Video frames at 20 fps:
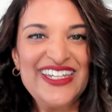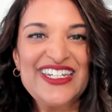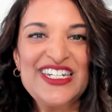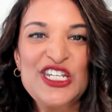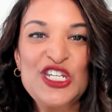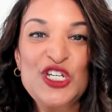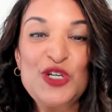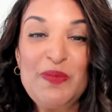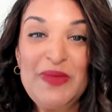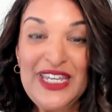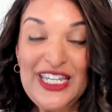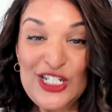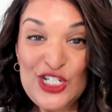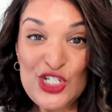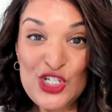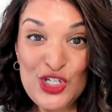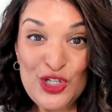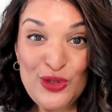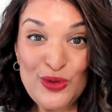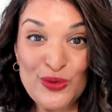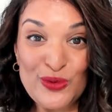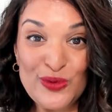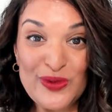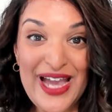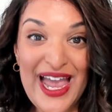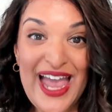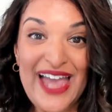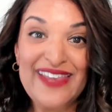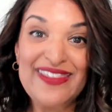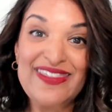to meet you
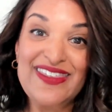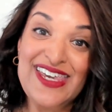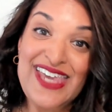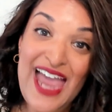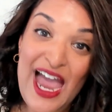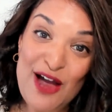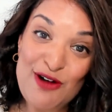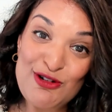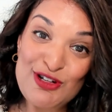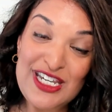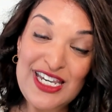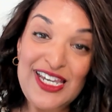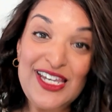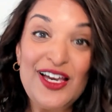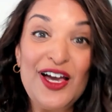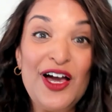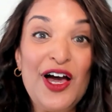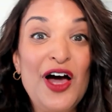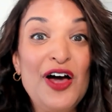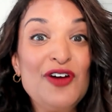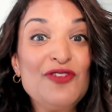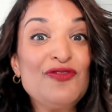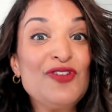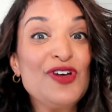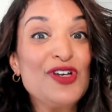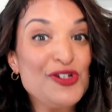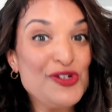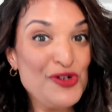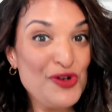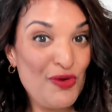at the County of
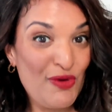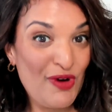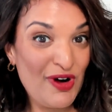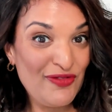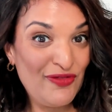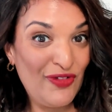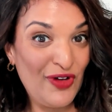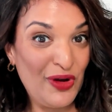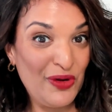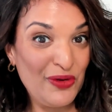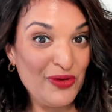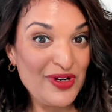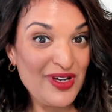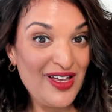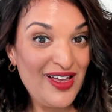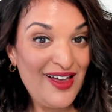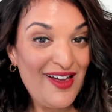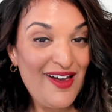Norfolk